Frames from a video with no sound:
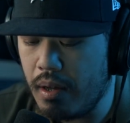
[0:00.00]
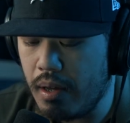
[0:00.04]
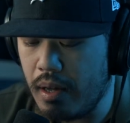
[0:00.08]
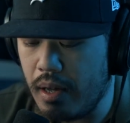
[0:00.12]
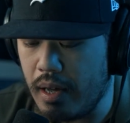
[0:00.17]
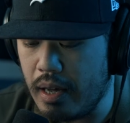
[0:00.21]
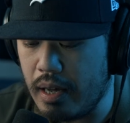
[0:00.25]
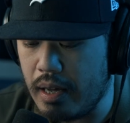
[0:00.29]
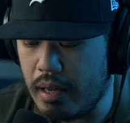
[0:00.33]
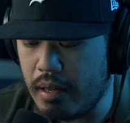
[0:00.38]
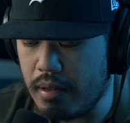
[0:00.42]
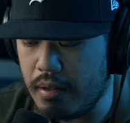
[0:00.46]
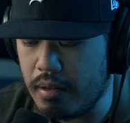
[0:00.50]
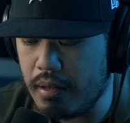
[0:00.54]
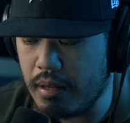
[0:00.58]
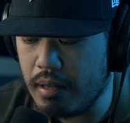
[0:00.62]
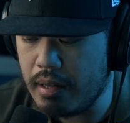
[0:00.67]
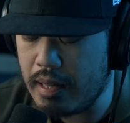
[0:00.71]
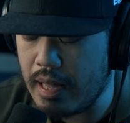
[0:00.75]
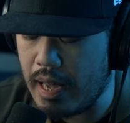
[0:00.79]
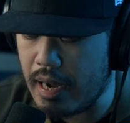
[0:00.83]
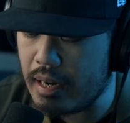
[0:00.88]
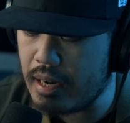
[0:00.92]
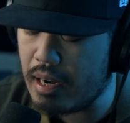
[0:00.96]
And
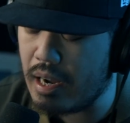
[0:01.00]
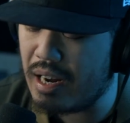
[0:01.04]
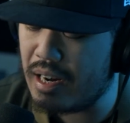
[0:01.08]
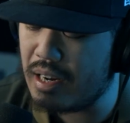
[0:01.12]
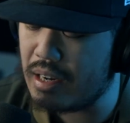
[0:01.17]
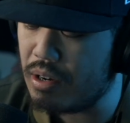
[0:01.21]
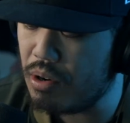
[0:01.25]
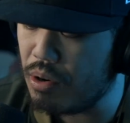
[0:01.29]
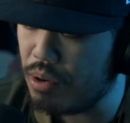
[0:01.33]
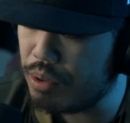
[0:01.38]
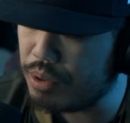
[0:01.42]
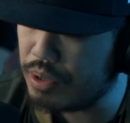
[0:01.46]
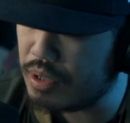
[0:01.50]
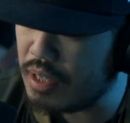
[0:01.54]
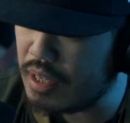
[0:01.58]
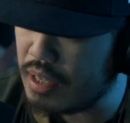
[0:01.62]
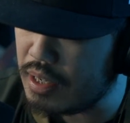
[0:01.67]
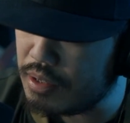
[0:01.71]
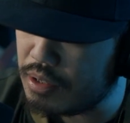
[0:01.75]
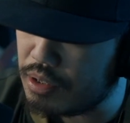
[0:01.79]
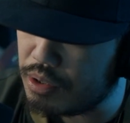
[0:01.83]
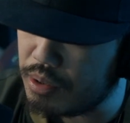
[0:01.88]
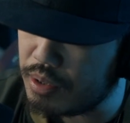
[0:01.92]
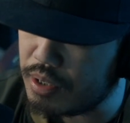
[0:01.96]
that kind of goes
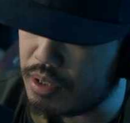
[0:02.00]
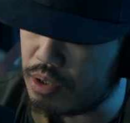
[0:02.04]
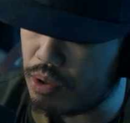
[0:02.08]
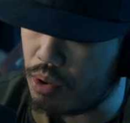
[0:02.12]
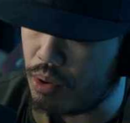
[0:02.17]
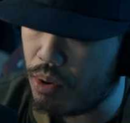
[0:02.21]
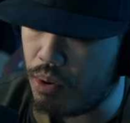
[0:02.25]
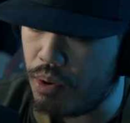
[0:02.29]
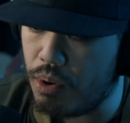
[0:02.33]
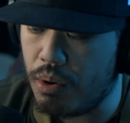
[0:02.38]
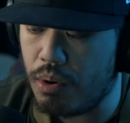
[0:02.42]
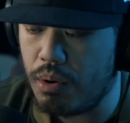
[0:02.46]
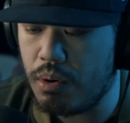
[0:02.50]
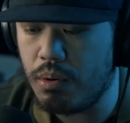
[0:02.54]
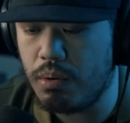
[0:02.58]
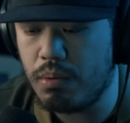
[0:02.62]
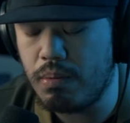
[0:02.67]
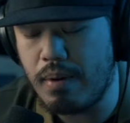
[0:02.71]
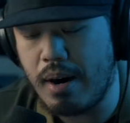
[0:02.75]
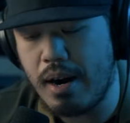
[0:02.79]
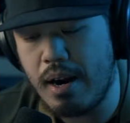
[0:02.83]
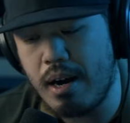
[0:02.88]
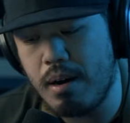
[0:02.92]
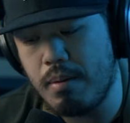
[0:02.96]
into this whole
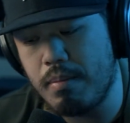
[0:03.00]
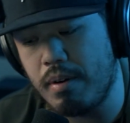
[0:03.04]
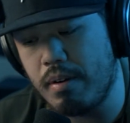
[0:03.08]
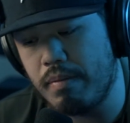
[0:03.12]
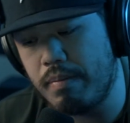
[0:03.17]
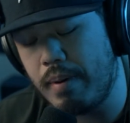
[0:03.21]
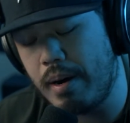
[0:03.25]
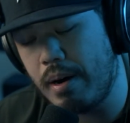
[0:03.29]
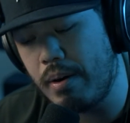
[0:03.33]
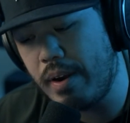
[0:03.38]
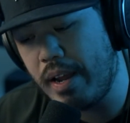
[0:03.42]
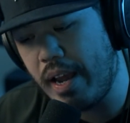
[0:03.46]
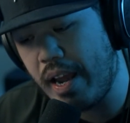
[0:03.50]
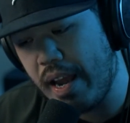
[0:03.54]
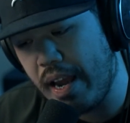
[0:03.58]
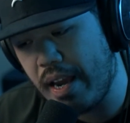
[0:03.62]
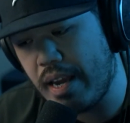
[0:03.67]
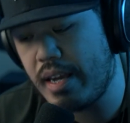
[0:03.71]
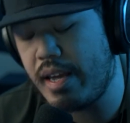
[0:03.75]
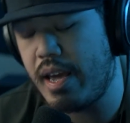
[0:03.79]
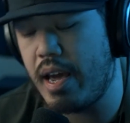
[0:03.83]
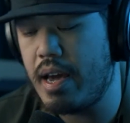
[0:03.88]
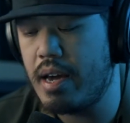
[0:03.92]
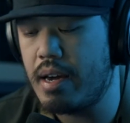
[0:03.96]
realm about
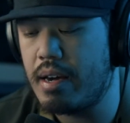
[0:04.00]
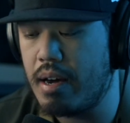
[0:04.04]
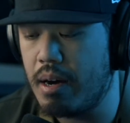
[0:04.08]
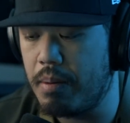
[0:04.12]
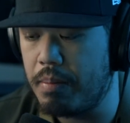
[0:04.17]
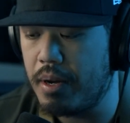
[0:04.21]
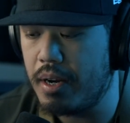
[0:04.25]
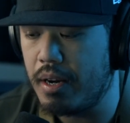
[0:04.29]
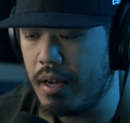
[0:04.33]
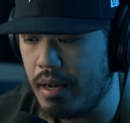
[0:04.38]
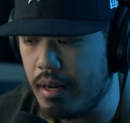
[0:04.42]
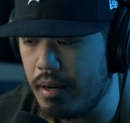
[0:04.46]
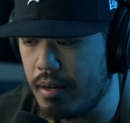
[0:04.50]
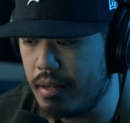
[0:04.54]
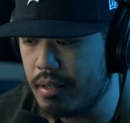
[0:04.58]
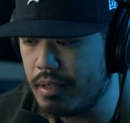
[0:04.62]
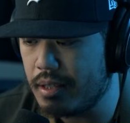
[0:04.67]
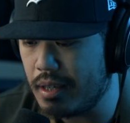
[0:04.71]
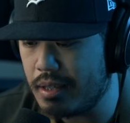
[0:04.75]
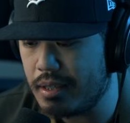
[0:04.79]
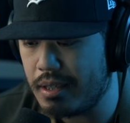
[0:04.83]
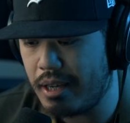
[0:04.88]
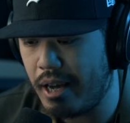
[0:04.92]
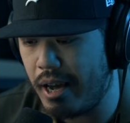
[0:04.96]
8K coming in.
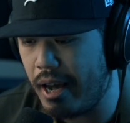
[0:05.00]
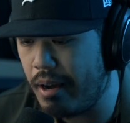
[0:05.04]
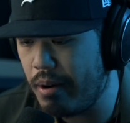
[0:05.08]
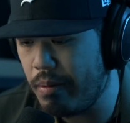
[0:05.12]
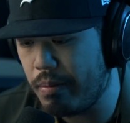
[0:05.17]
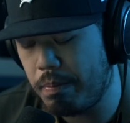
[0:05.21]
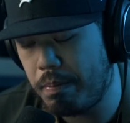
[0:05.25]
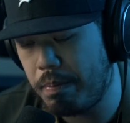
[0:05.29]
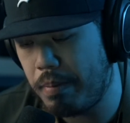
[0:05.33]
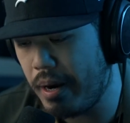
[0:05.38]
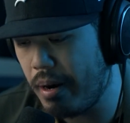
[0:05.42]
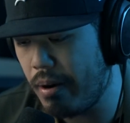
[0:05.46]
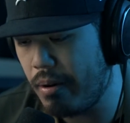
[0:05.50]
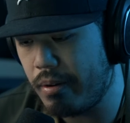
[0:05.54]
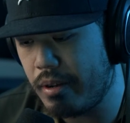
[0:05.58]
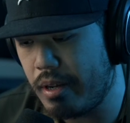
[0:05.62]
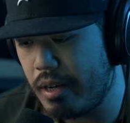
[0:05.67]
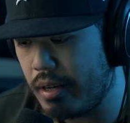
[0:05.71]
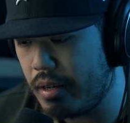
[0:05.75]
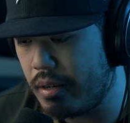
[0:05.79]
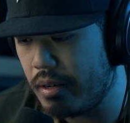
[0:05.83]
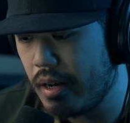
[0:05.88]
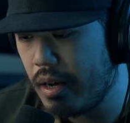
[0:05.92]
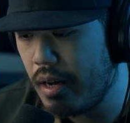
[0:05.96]
6K
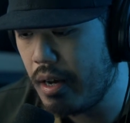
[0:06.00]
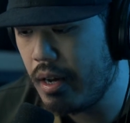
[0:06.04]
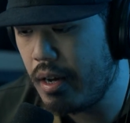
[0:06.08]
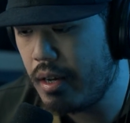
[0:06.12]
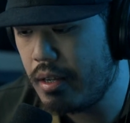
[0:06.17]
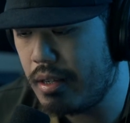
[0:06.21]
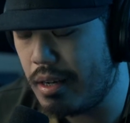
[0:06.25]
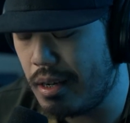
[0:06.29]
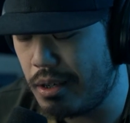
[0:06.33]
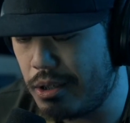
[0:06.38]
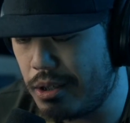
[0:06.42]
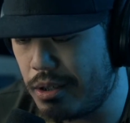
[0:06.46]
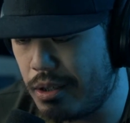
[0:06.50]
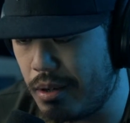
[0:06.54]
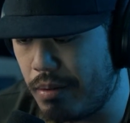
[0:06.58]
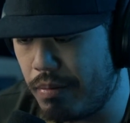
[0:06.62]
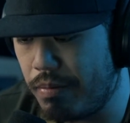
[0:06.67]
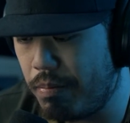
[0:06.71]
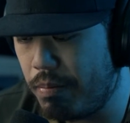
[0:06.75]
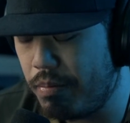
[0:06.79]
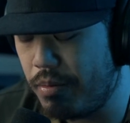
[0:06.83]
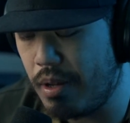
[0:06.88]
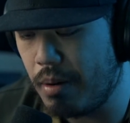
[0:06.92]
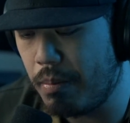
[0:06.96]
barely touched
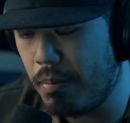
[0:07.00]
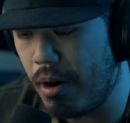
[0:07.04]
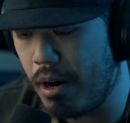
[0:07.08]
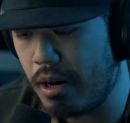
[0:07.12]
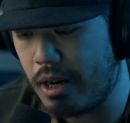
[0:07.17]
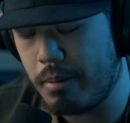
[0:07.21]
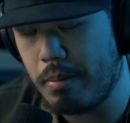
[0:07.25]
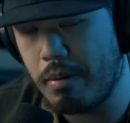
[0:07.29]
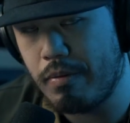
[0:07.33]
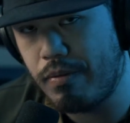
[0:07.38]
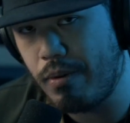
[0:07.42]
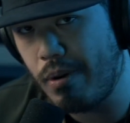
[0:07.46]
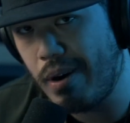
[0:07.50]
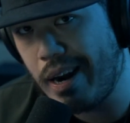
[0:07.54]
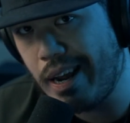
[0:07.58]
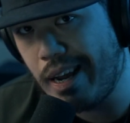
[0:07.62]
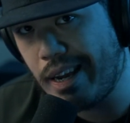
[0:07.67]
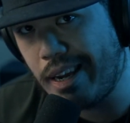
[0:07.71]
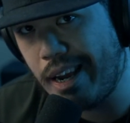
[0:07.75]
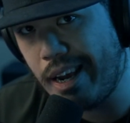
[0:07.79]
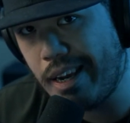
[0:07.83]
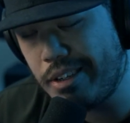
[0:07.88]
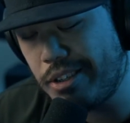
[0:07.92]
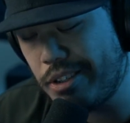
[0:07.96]
the market before
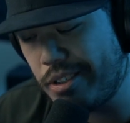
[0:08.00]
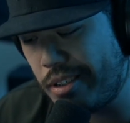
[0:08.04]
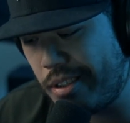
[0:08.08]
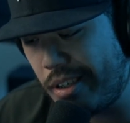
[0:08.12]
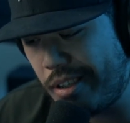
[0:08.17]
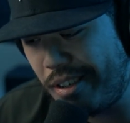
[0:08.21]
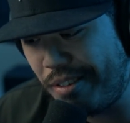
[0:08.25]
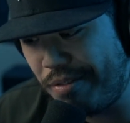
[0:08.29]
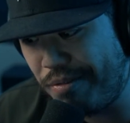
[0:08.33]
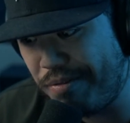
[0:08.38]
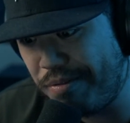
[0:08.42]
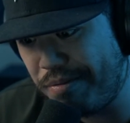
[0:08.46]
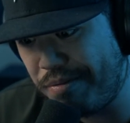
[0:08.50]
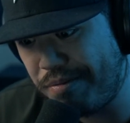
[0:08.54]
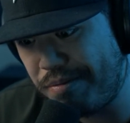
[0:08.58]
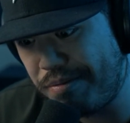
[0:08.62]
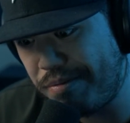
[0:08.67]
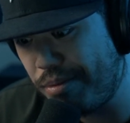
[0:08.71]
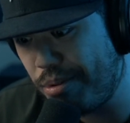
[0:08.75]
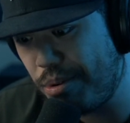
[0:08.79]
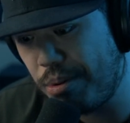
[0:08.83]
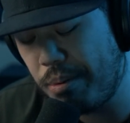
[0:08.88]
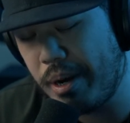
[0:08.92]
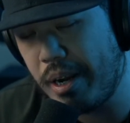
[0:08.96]
8K just suddenly
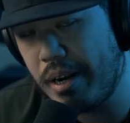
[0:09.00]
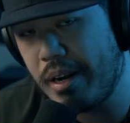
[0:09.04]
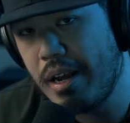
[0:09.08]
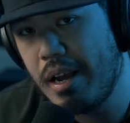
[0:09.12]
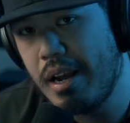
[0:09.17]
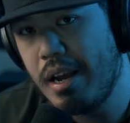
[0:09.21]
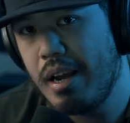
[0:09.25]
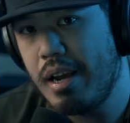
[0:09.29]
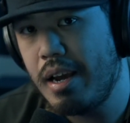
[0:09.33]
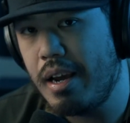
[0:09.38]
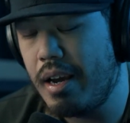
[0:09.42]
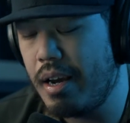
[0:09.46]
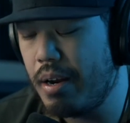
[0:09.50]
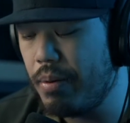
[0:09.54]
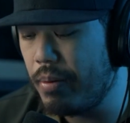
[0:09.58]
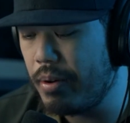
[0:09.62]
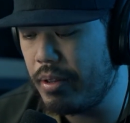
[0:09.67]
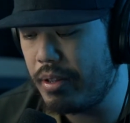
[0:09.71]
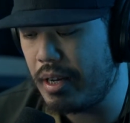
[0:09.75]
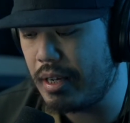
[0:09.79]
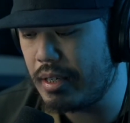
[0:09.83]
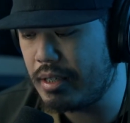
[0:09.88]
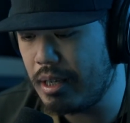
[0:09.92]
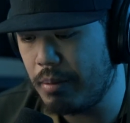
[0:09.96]
flew in. And
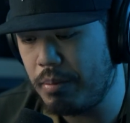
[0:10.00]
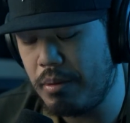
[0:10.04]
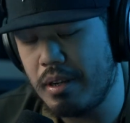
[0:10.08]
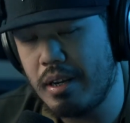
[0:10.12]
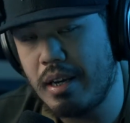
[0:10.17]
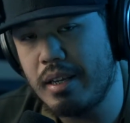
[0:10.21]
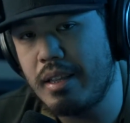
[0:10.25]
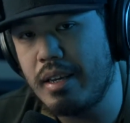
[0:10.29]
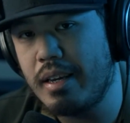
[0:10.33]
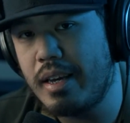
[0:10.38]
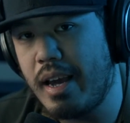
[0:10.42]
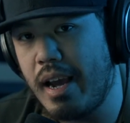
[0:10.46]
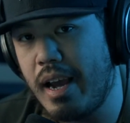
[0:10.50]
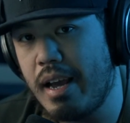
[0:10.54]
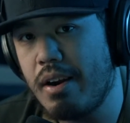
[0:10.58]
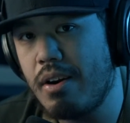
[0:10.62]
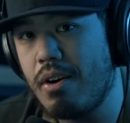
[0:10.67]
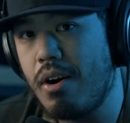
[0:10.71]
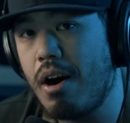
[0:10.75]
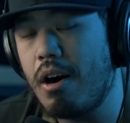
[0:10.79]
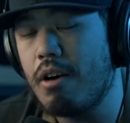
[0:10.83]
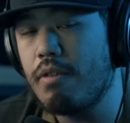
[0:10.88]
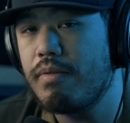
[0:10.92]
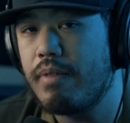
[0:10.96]
with like something like the Canon
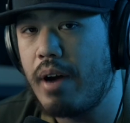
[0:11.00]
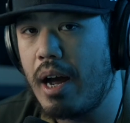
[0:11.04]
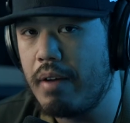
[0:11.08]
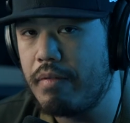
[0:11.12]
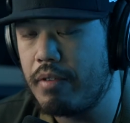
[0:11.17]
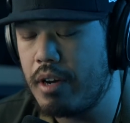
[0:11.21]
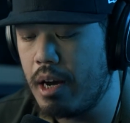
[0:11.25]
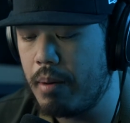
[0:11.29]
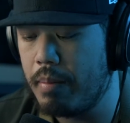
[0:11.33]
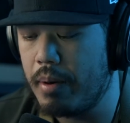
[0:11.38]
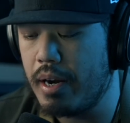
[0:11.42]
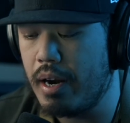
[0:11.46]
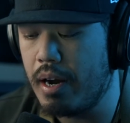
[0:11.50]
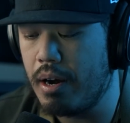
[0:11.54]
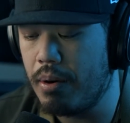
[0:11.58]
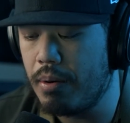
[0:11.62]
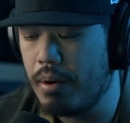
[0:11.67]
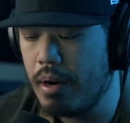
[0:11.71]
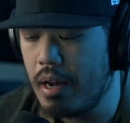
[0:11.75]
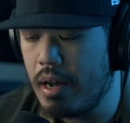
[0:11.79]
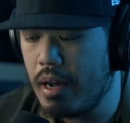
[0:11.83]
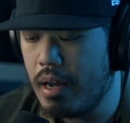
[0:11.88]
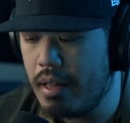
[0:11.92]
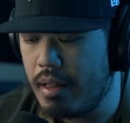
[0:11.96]
R5 coming out,
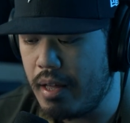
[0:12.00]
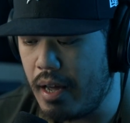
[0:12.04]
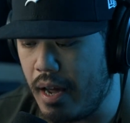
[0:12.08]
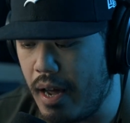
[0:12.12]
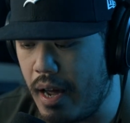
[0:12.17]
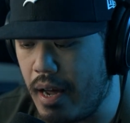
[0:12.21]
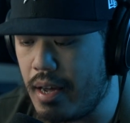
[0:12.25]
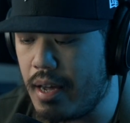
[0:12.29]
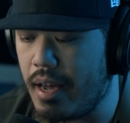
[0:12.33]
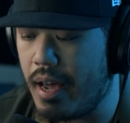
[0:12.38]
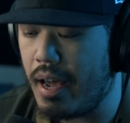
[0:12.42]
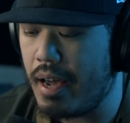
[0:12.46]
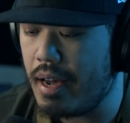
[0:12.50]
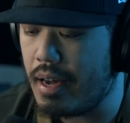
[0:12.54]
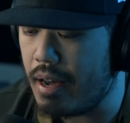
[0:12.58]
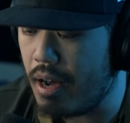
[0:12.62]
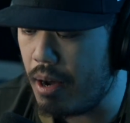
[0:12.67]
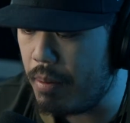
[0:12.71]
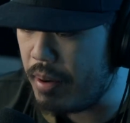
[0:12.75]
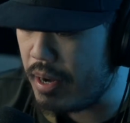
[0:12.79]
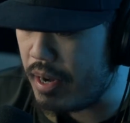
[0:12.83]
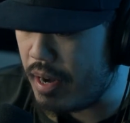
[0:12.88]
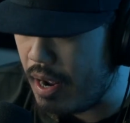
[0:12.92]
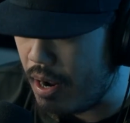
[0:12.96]
the 8K
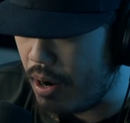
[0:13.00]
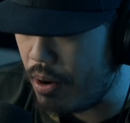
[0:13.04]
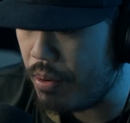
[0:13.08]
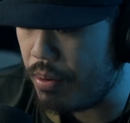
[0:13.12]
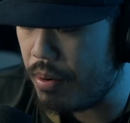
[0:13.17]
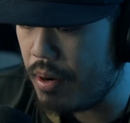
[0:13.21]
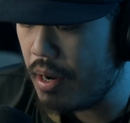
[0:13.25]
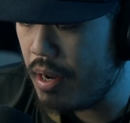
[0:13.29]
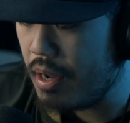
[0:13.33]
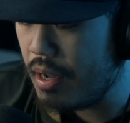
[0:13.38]
coming out